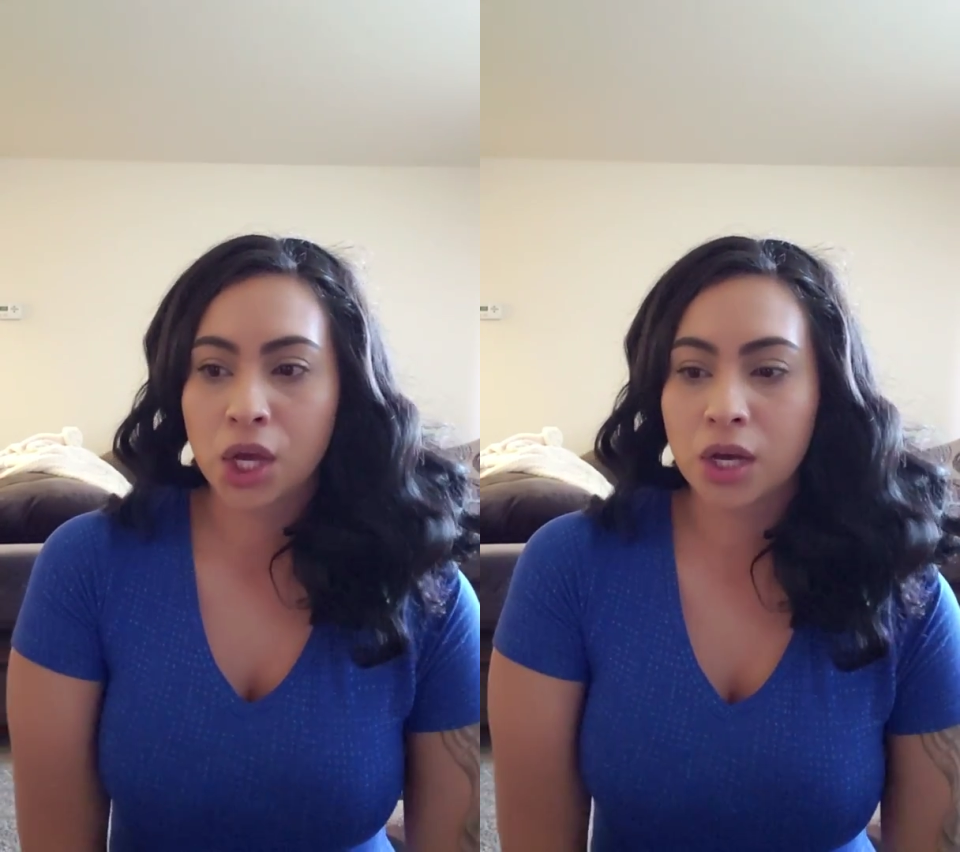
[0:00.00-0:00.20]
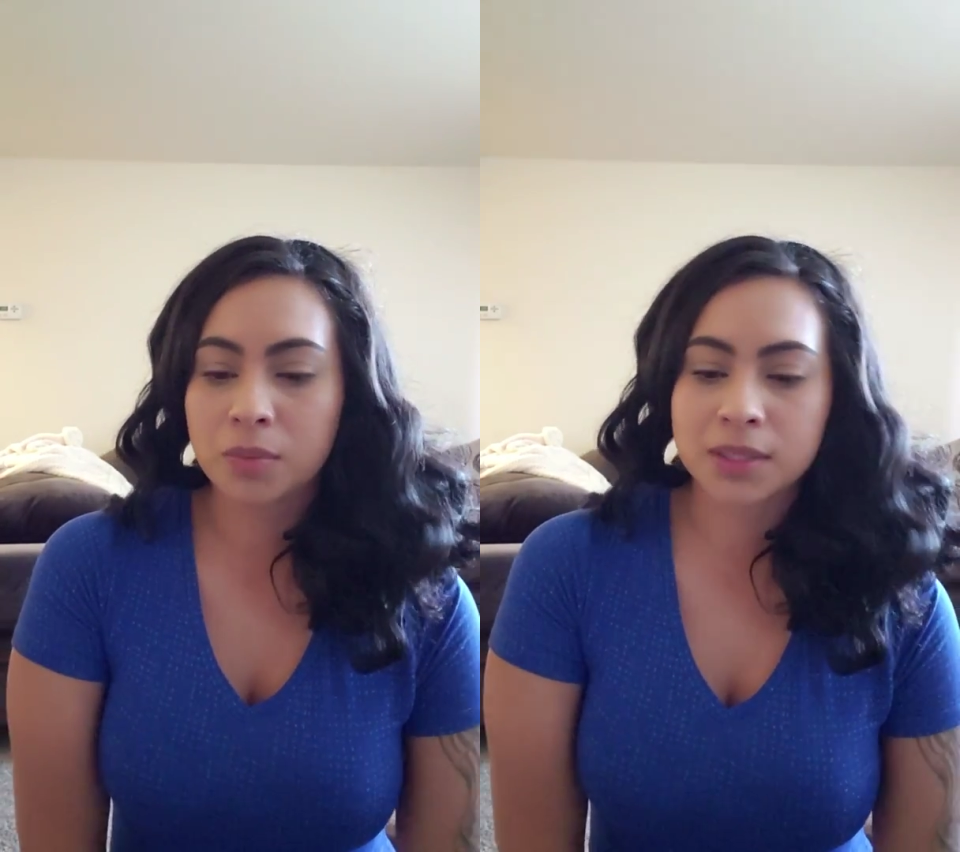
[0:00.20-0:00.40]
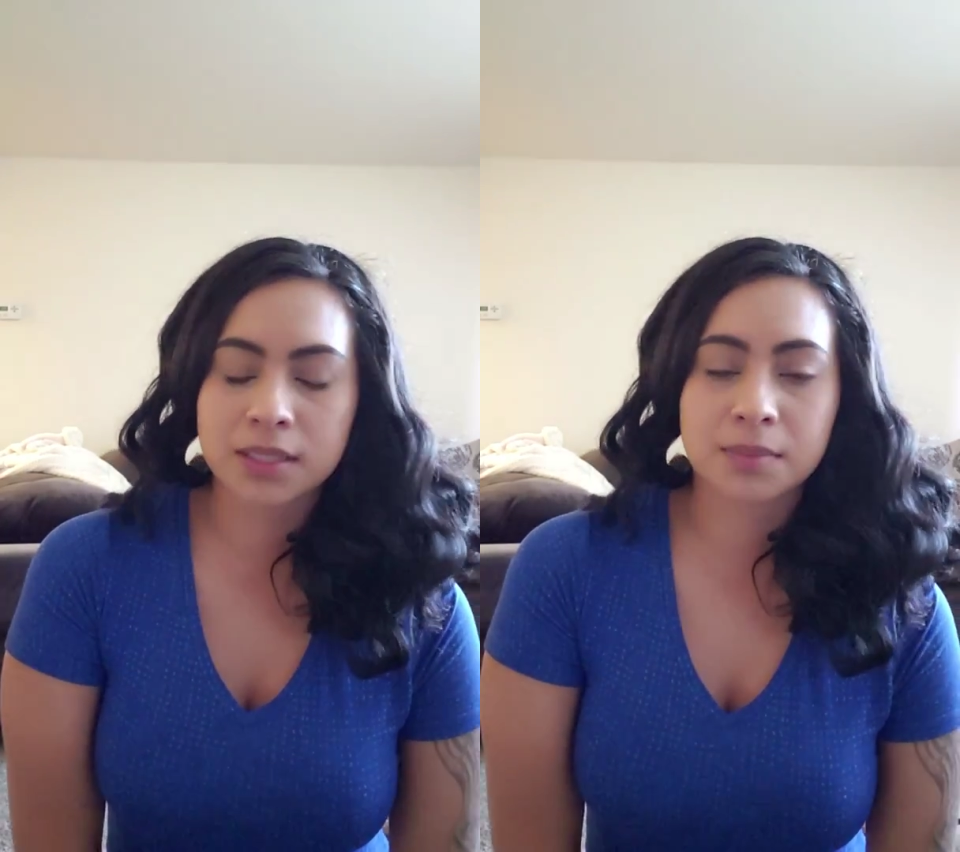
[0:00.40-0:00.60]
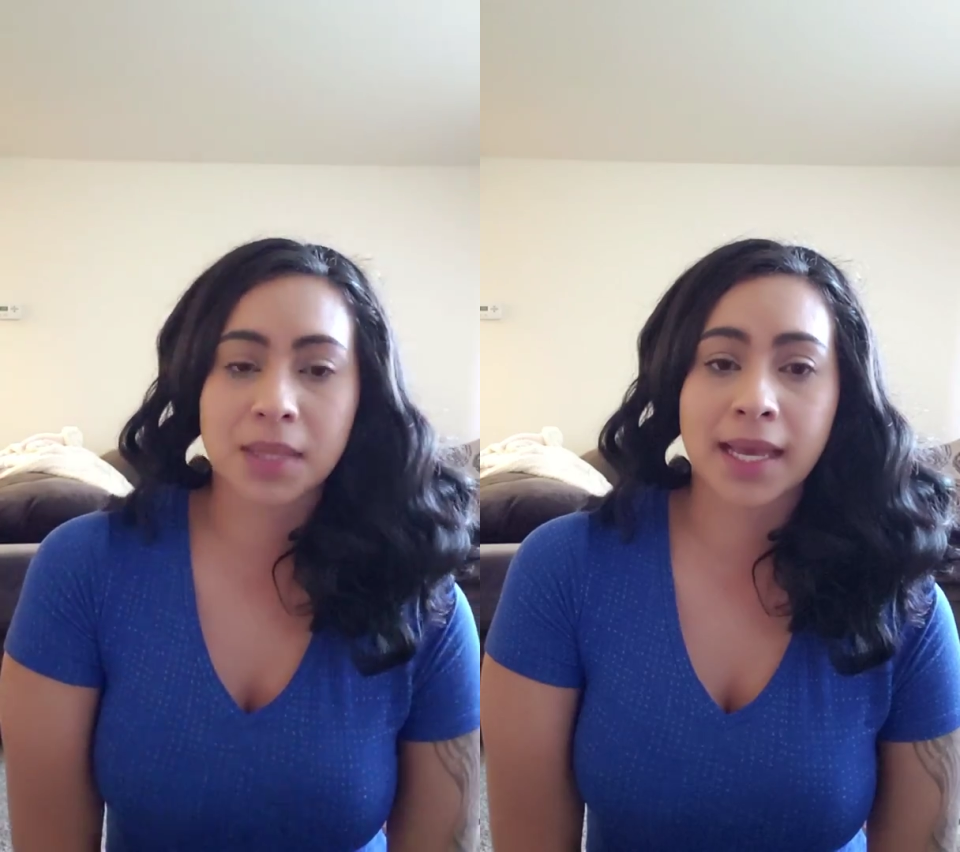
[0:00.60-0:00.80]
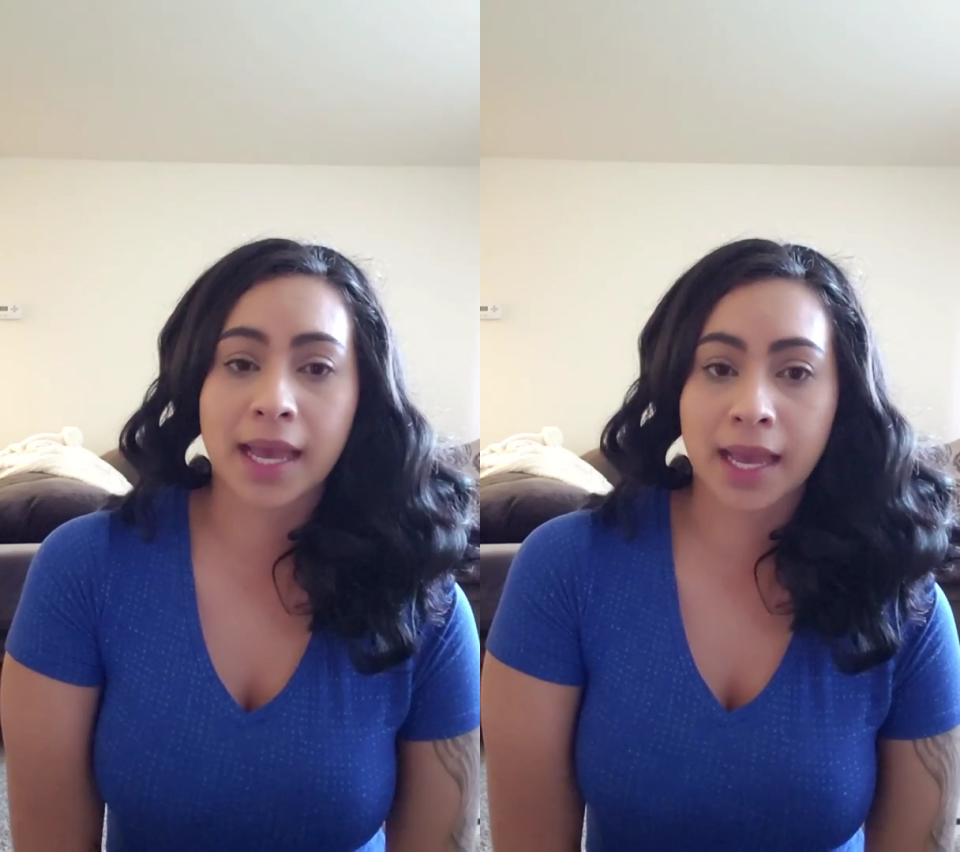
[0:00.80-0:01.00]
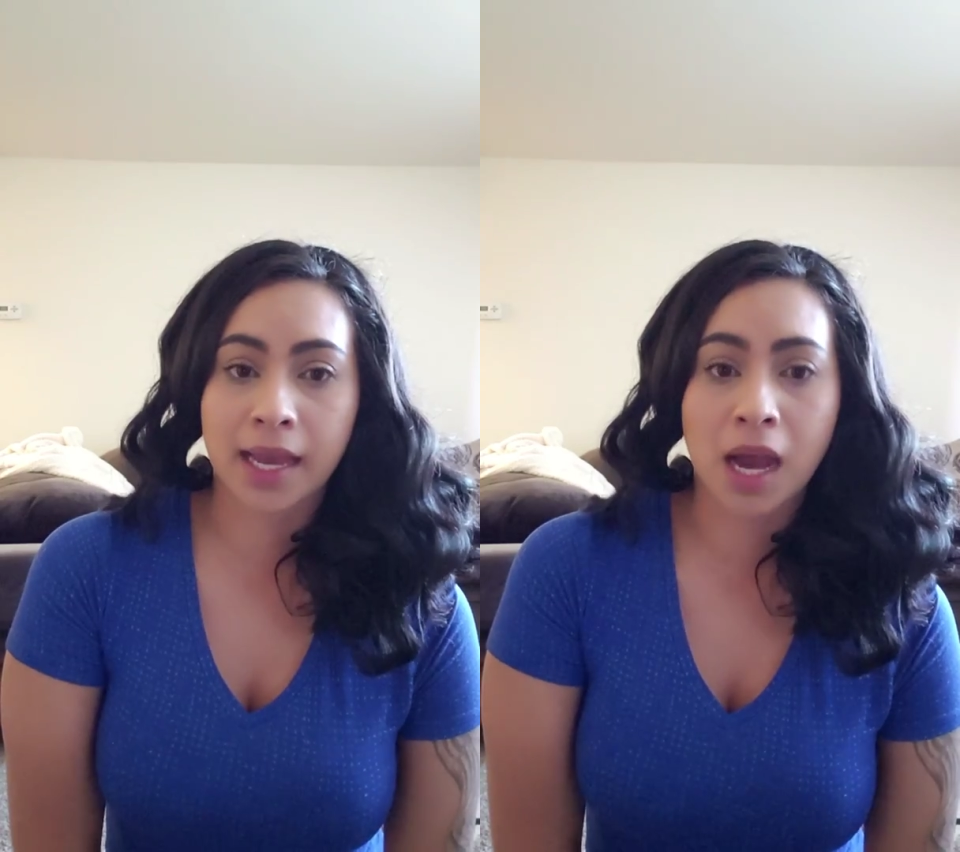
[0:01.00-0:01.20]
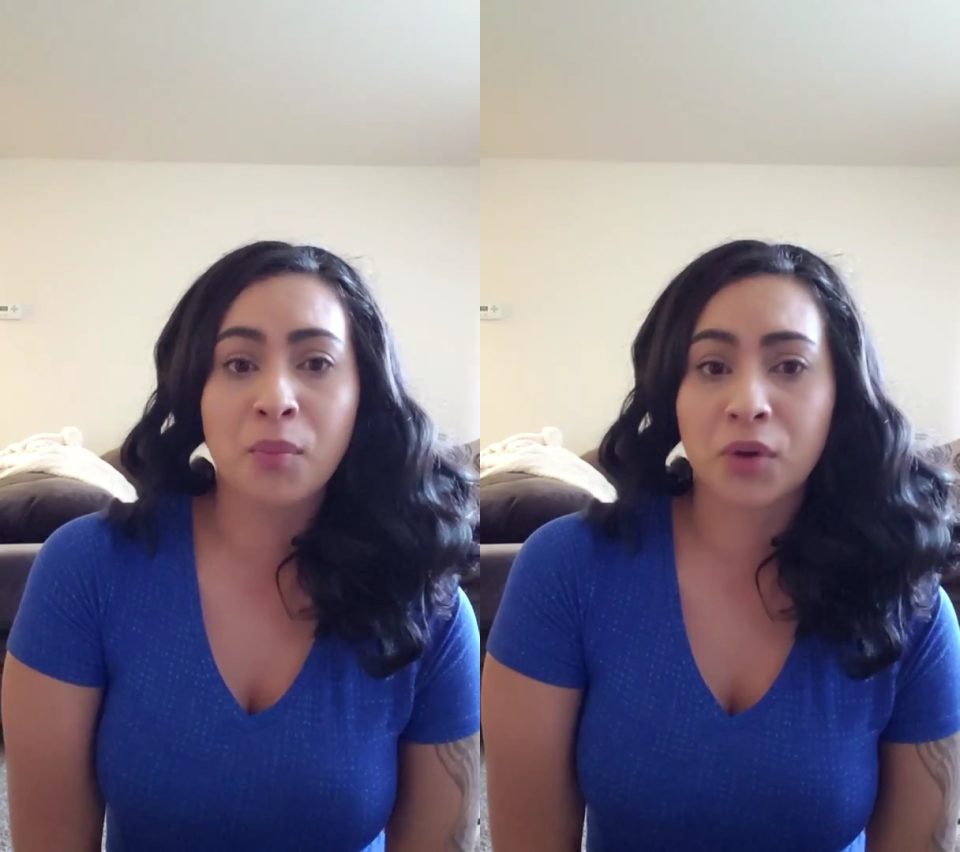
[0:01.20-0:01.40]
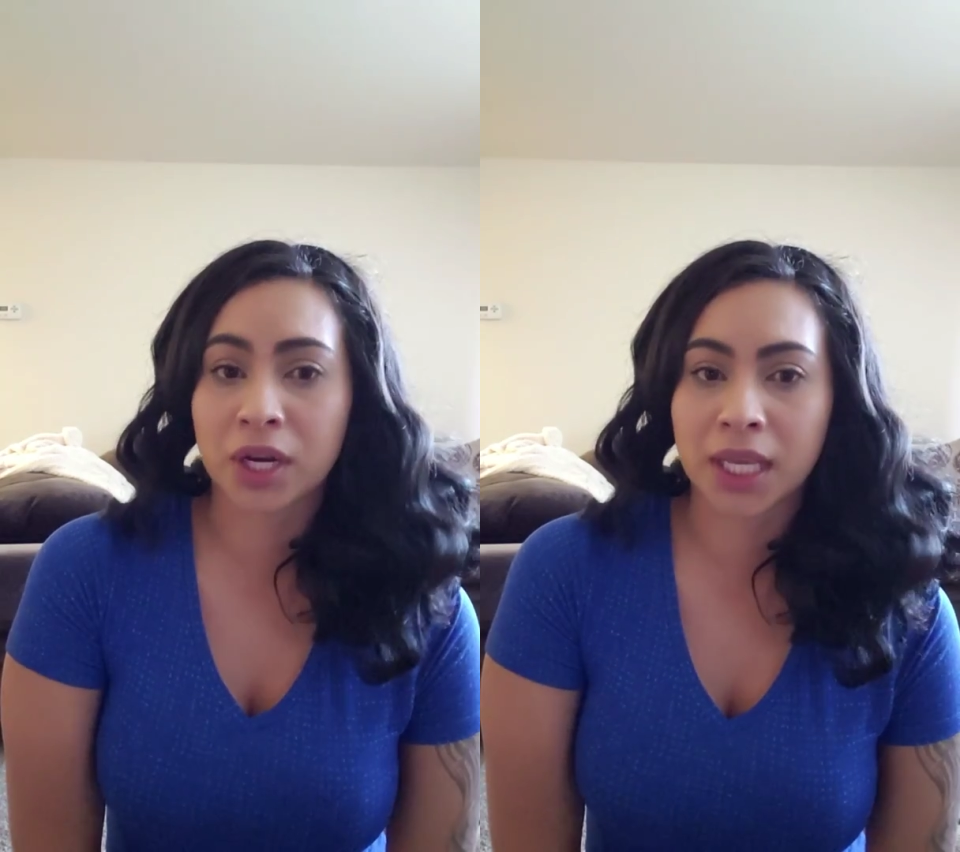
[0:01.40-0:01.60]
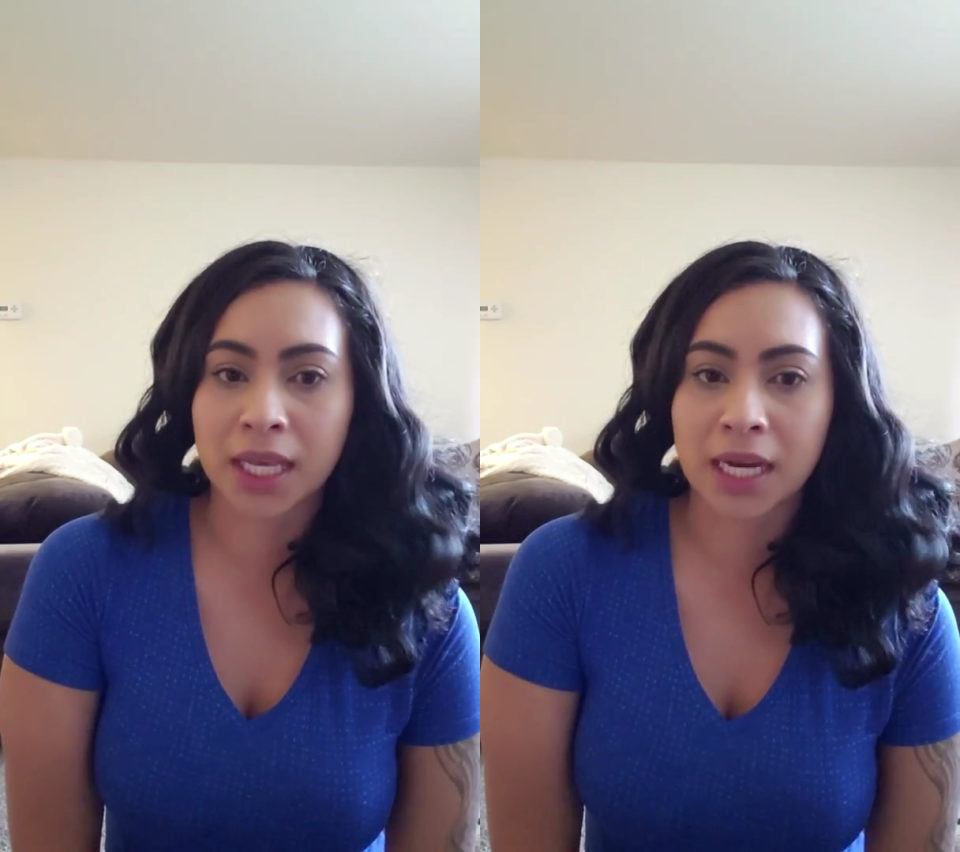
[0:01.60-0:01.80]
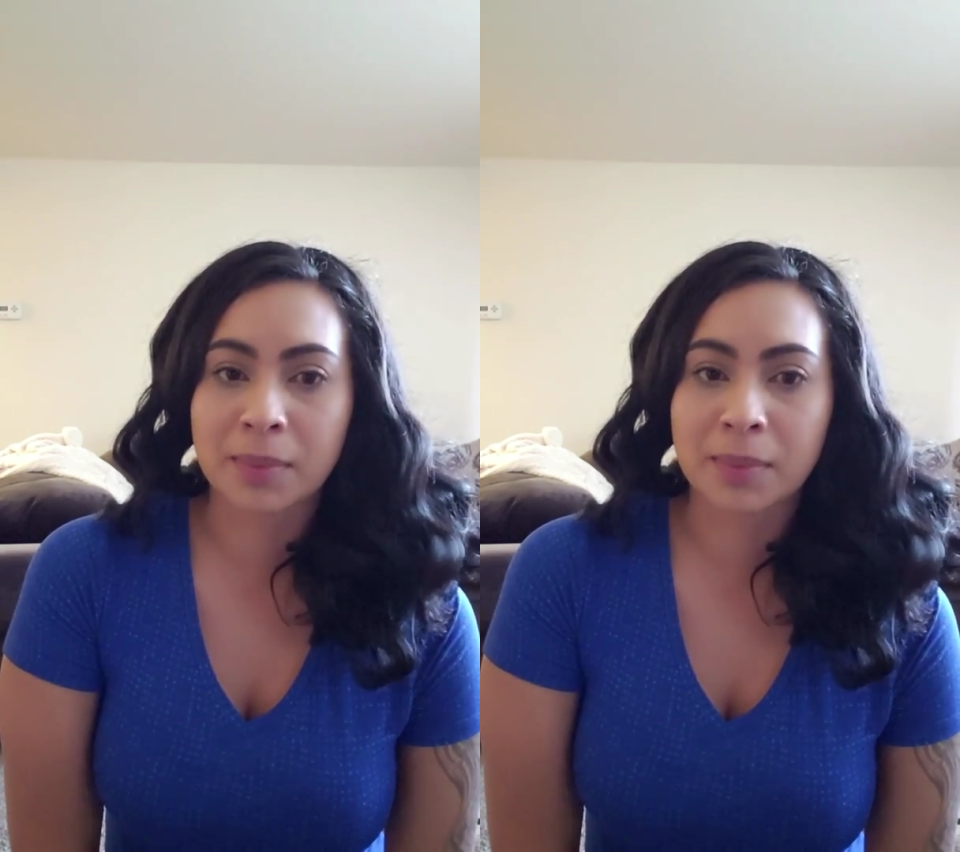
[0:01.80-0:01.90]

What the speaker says: oh, but this, I'm like, hey, I'm working.